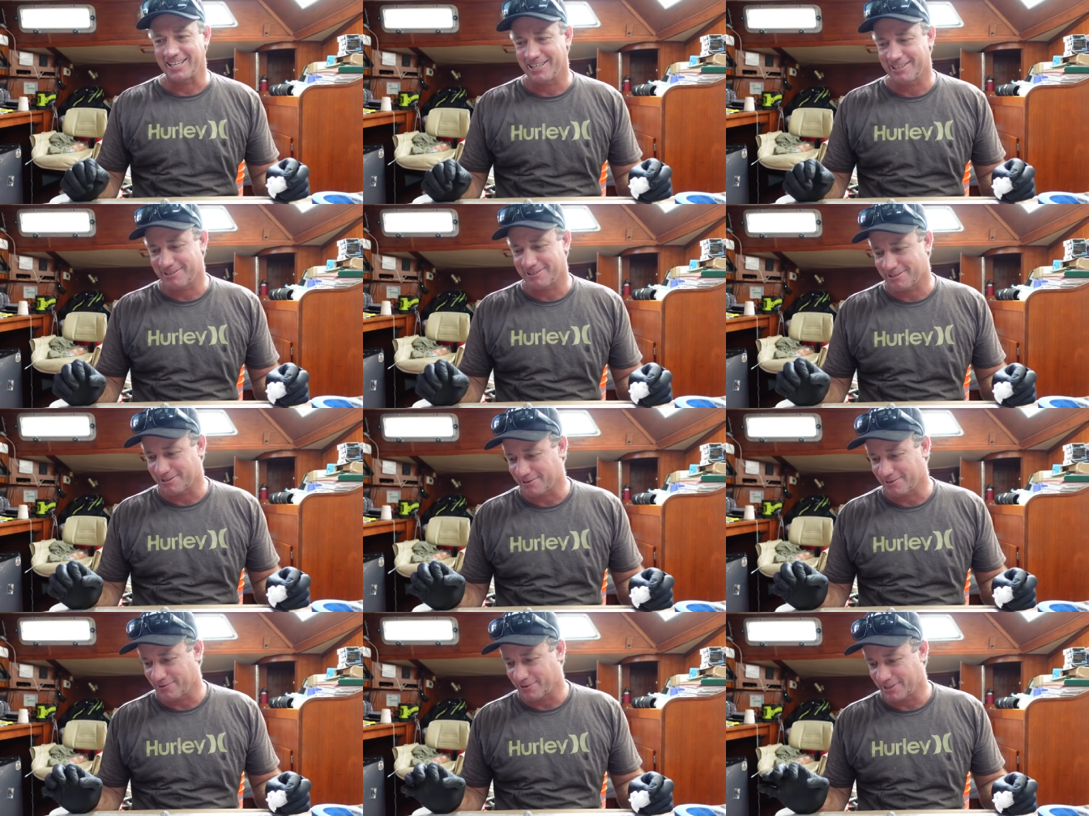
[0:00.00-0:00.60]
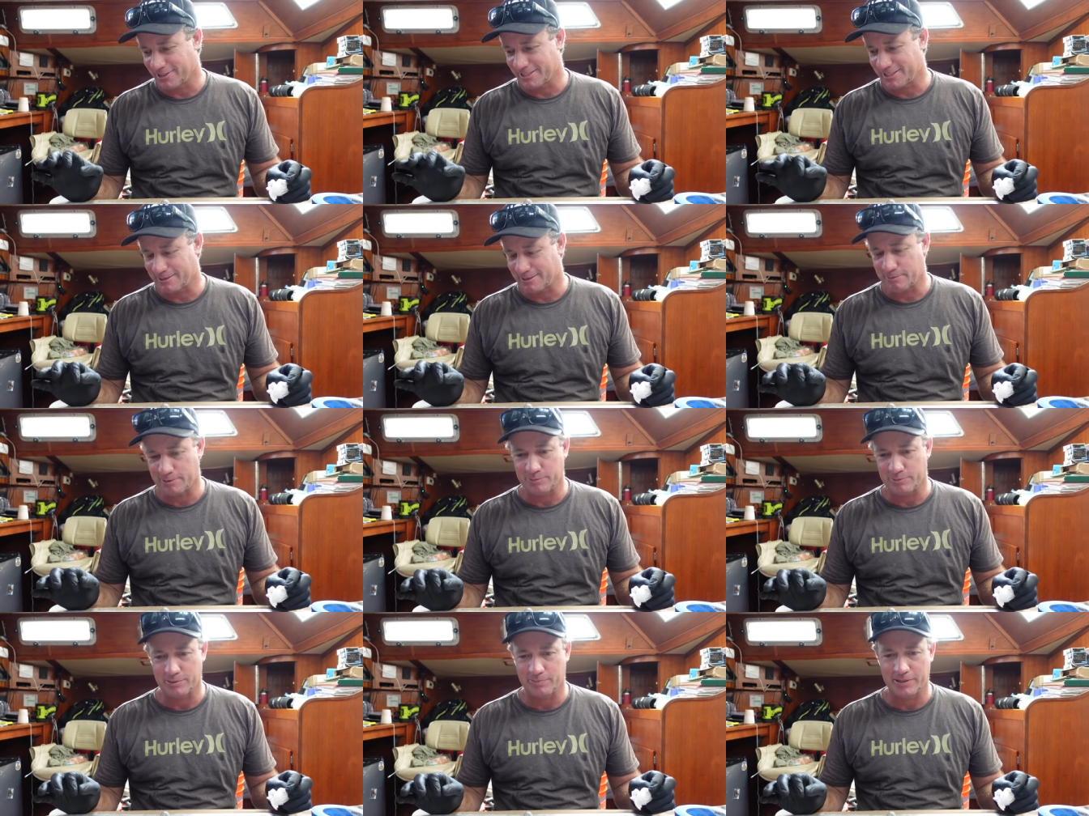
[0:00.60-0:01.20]
now I just got to find
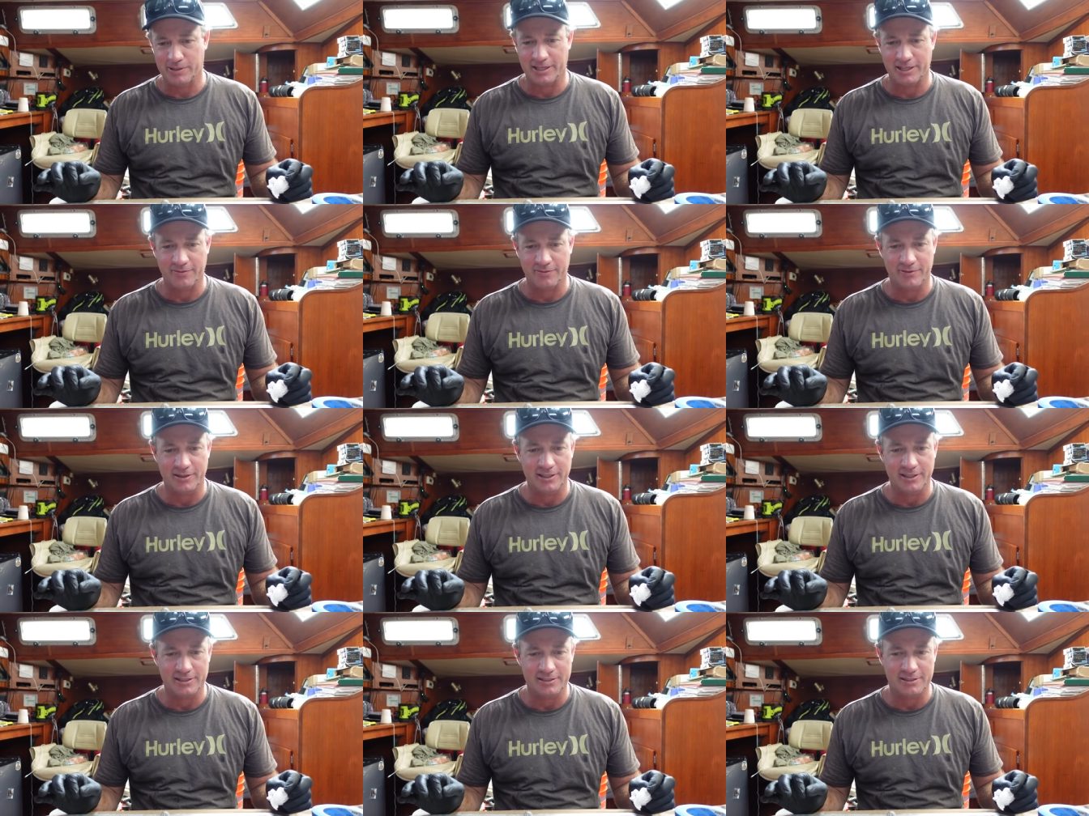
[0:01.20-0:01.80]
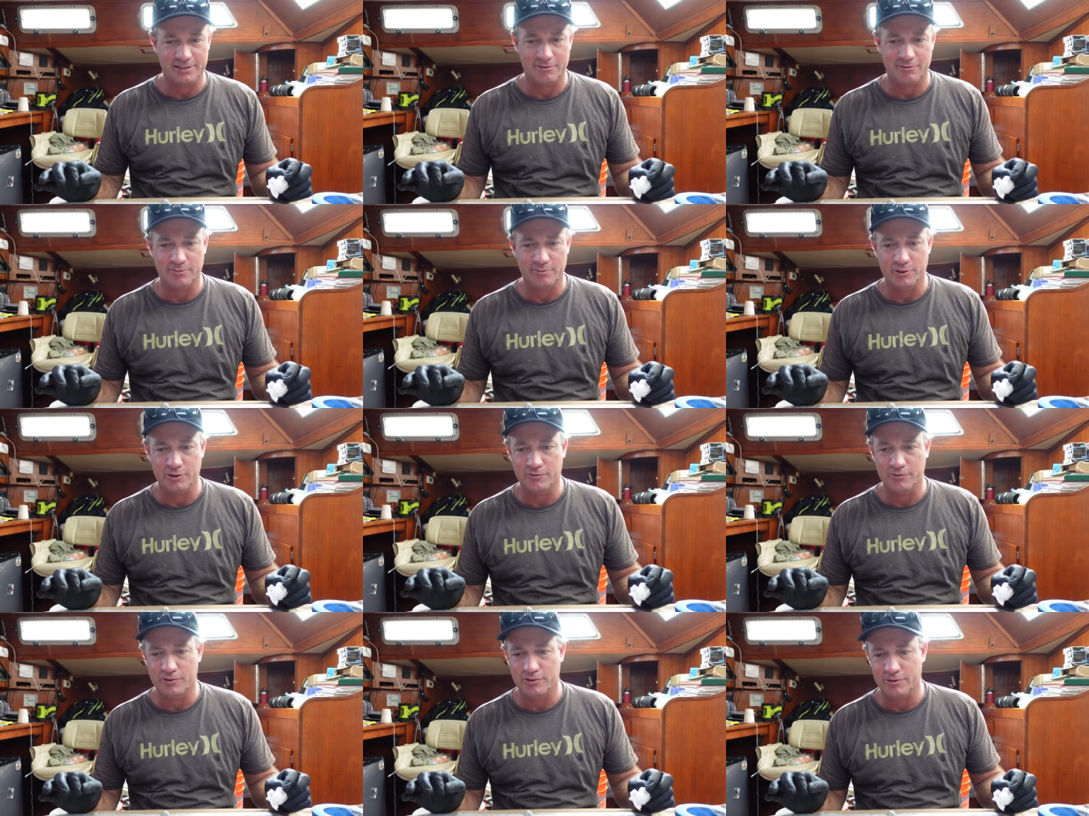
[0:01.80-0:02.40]
someone with picky fingers to
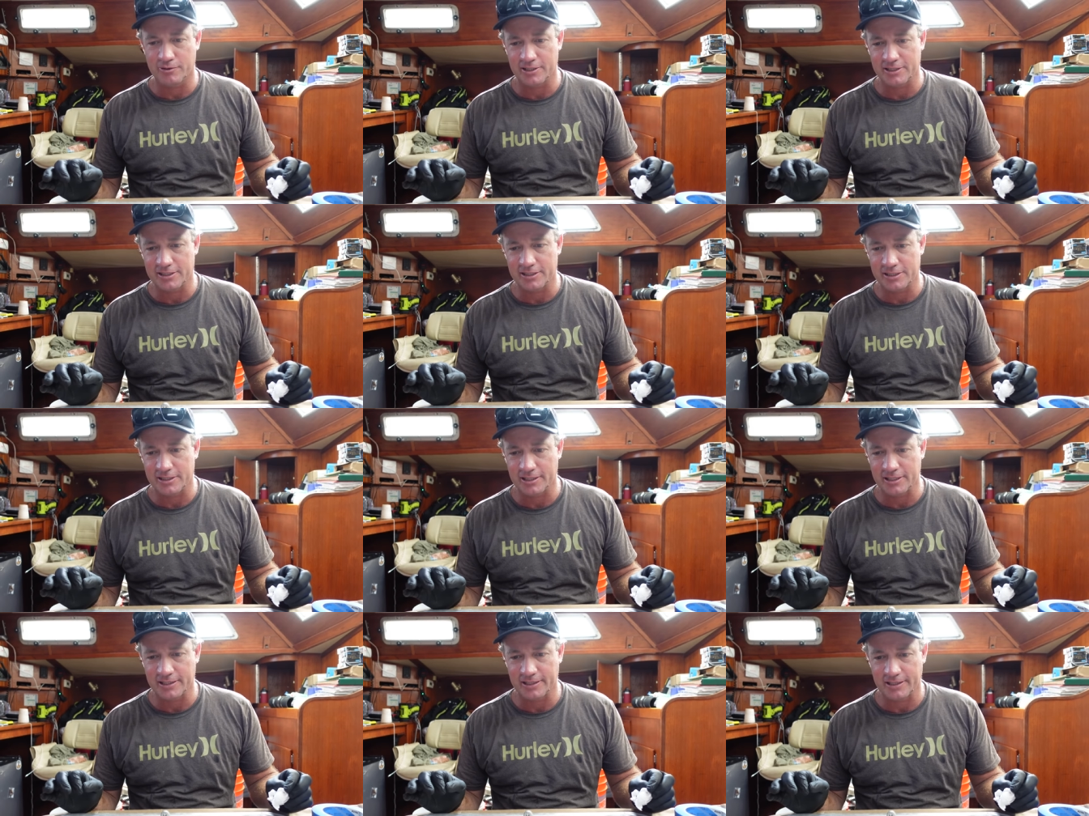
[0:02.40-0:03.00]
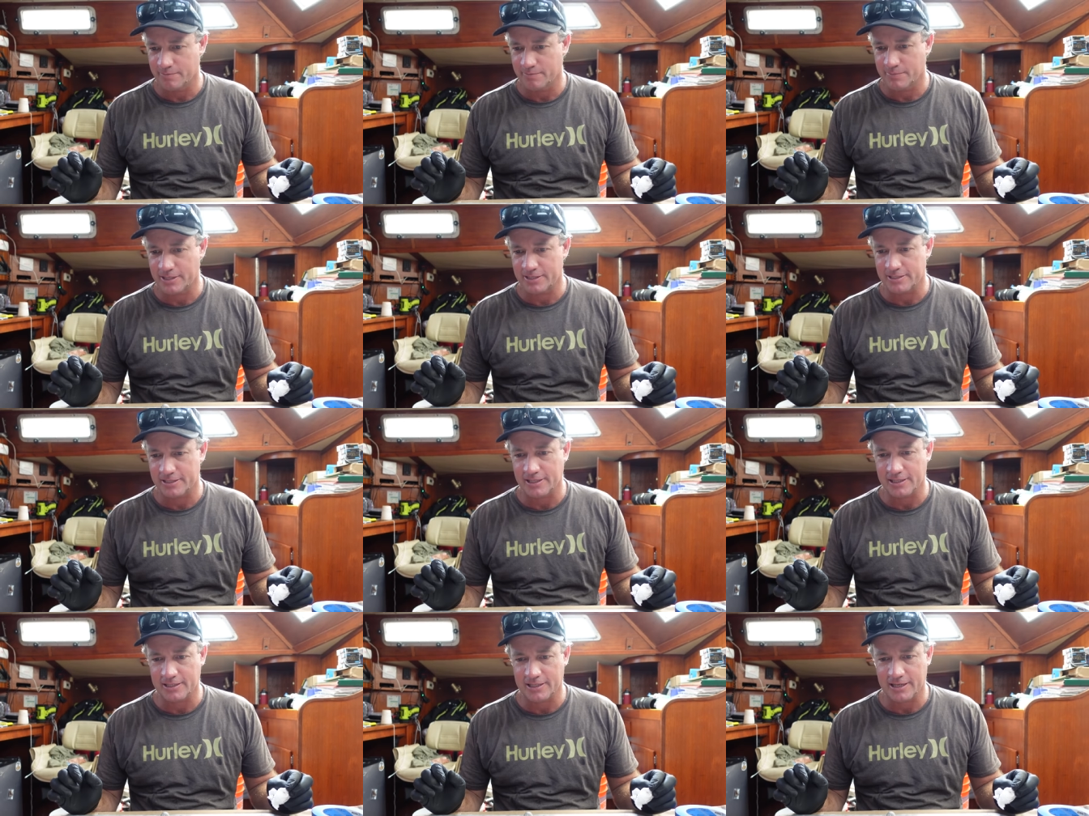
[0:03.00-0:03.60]
remove all this
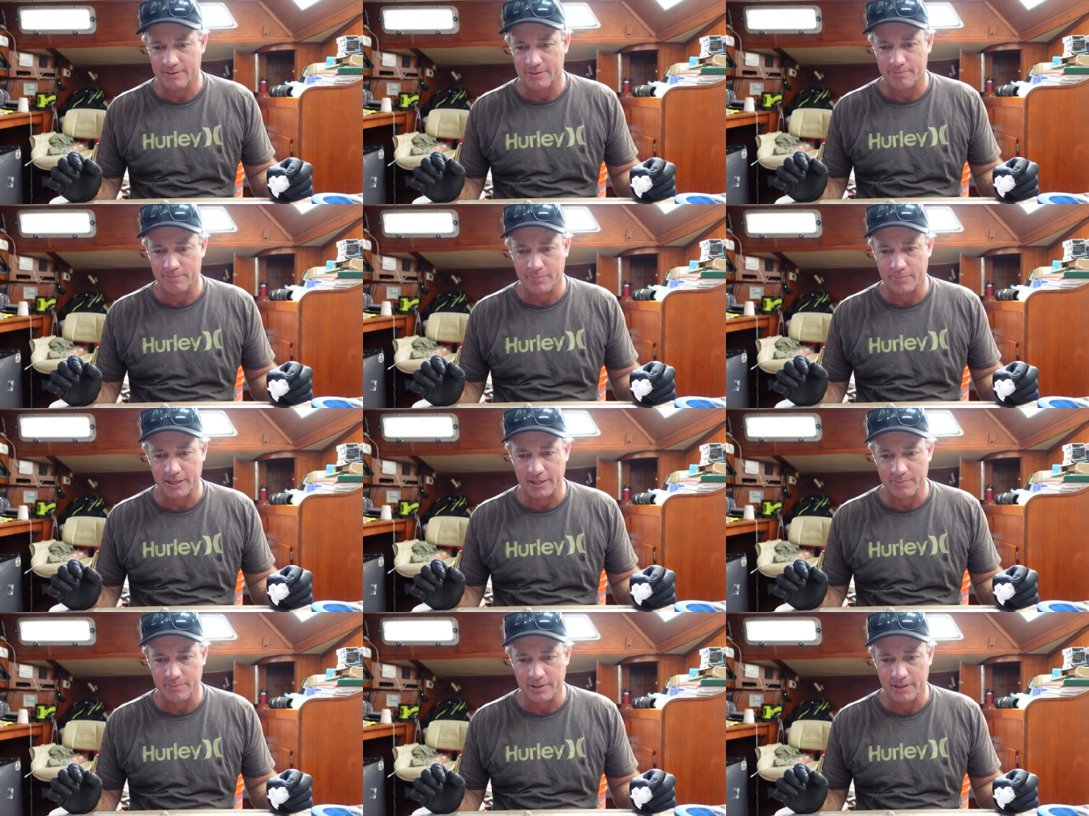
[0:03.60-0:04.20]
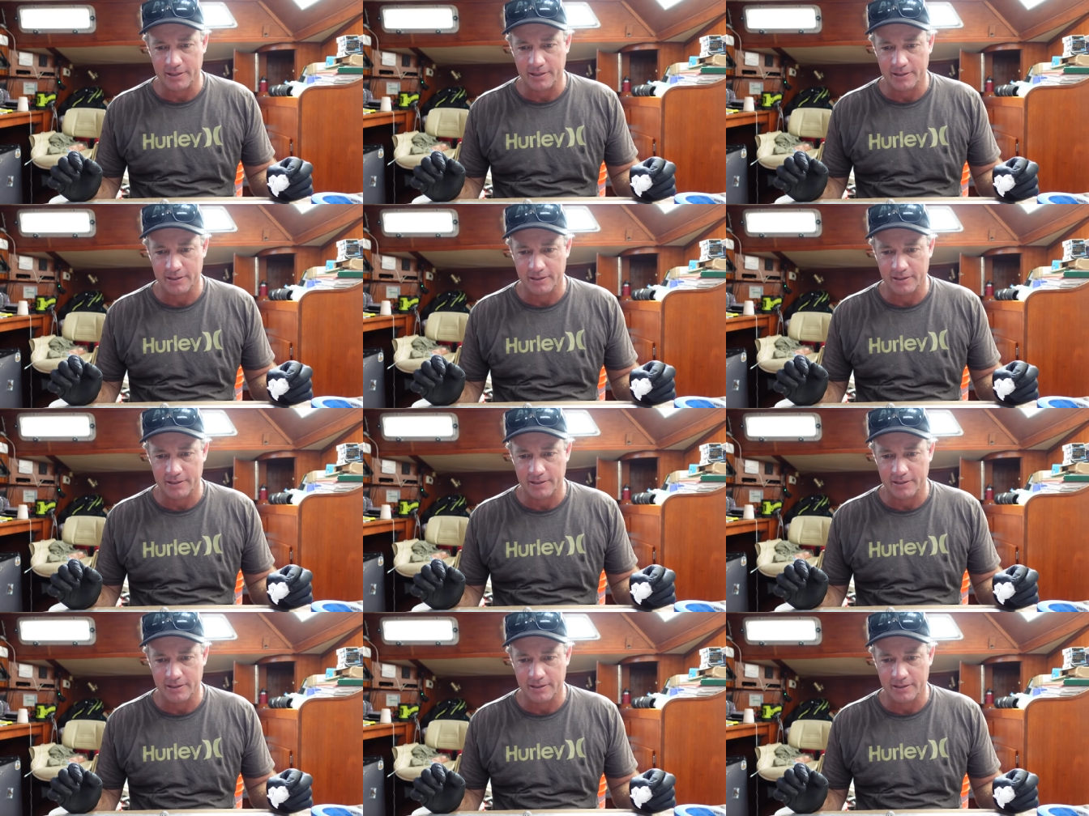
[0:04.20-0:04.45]
masking tape and paper.